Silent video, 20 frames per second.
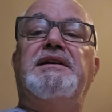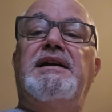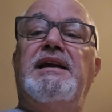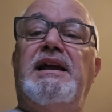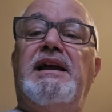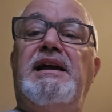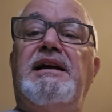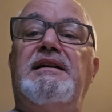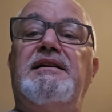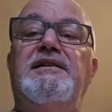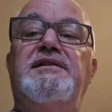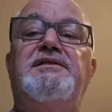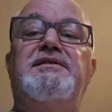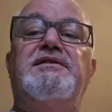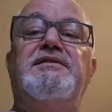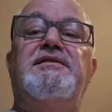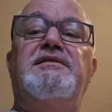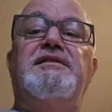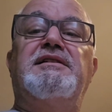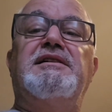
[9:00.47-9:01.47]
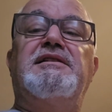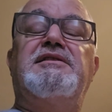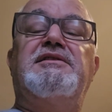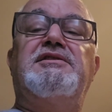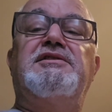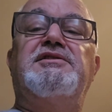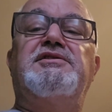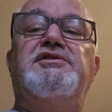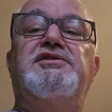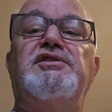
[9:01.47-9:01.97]
again. It
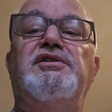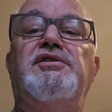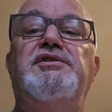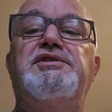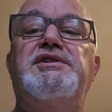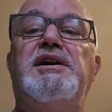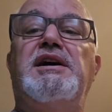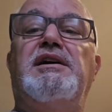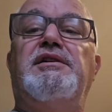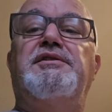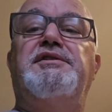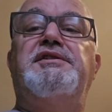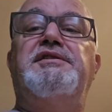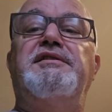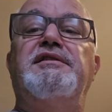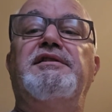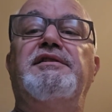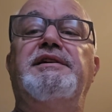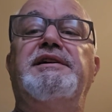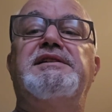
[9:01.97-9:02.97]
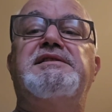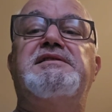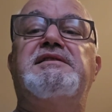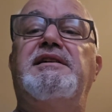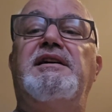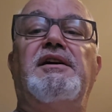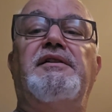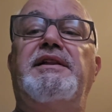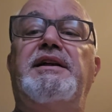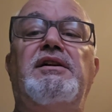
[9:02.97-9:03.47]
just shows you how curious
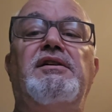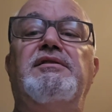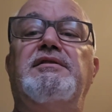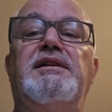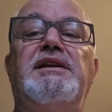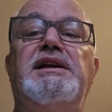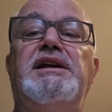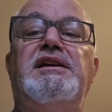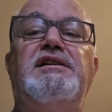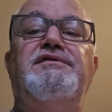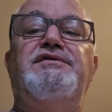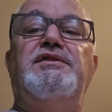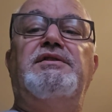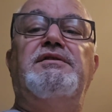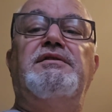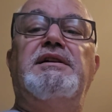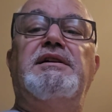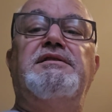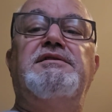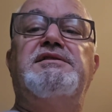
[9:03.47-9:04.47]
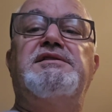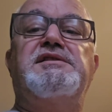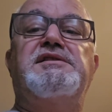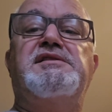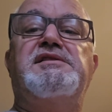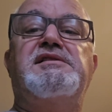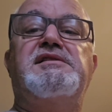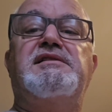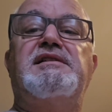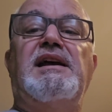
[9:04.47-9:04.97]
they are. They don't leave you. They
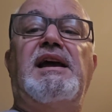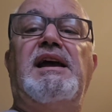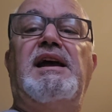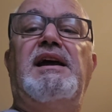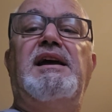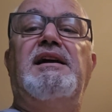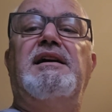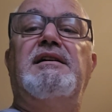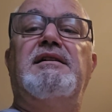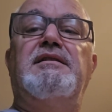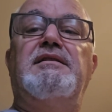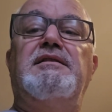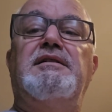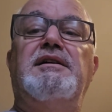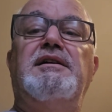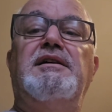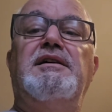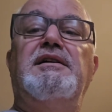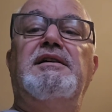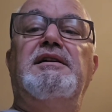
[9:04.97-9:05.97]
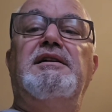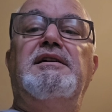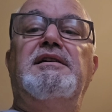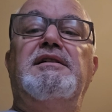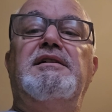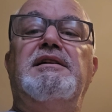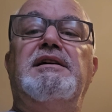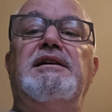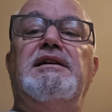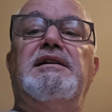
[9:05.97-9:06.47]
just stay and
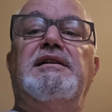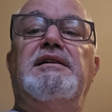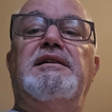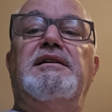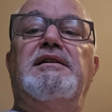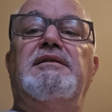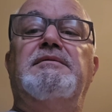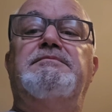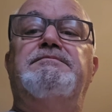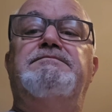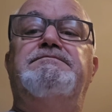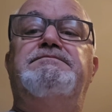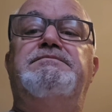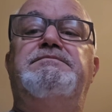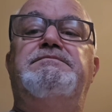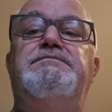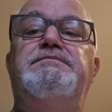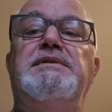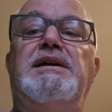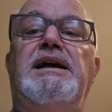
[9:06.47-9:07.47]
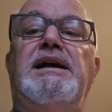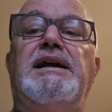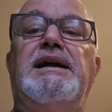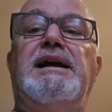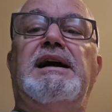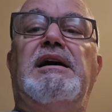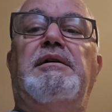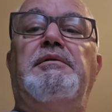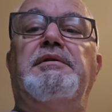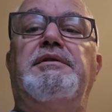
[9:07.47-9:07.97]

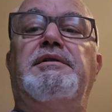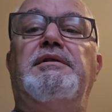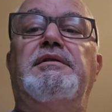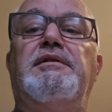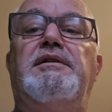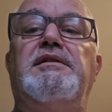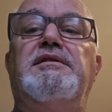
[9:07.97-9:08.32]
hang out with you